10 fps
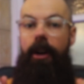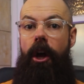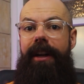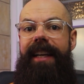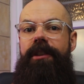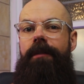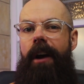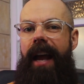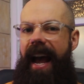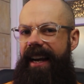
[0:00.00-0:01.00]
Learning to
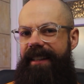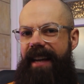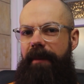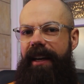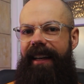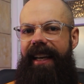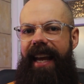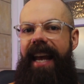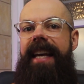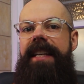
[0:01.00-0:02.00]
write
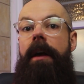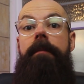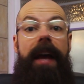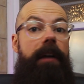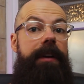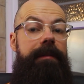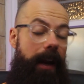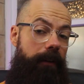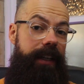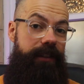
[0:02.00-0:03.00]
academically is very,
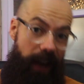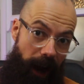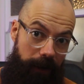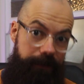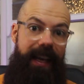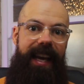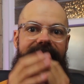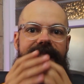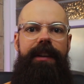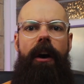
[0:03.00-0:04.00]
very tough.
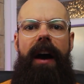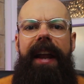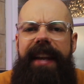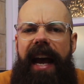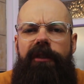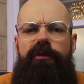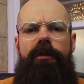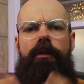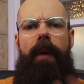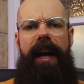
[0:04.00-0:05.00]
It's not a
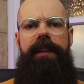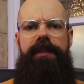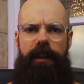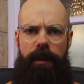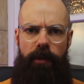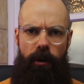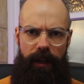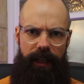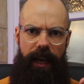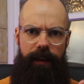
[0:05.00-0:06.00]
natural way to
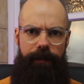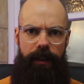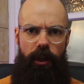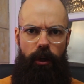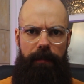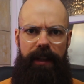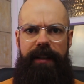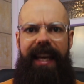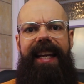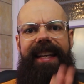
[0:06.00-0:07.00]
communicate for
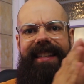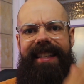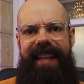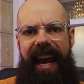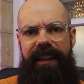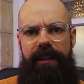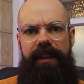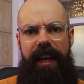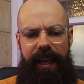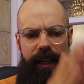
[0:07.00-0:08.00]
humans. It is
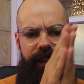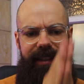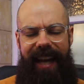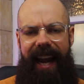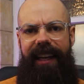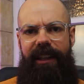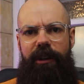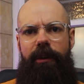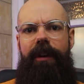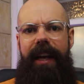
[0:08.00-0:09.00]
dense, it is
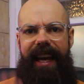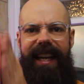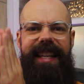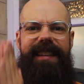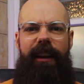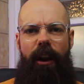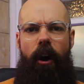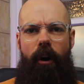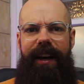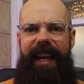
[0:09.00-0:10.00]
technical, it is
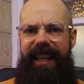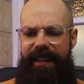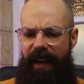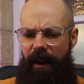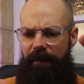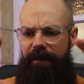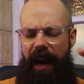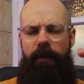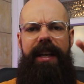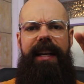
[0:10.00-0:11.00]
long, it is
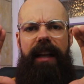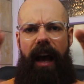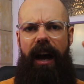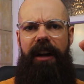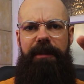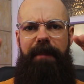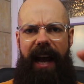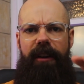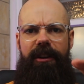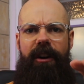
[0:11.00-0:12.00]
very large
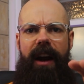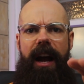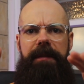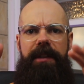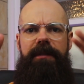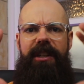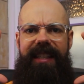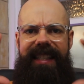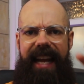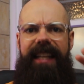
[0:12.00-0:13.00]
paragraphs of
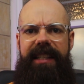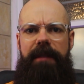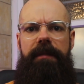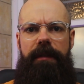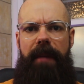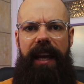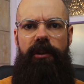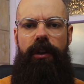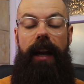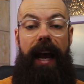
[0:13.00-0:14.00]
just dense
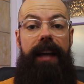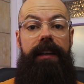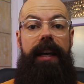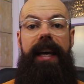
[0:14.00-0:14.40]
information. And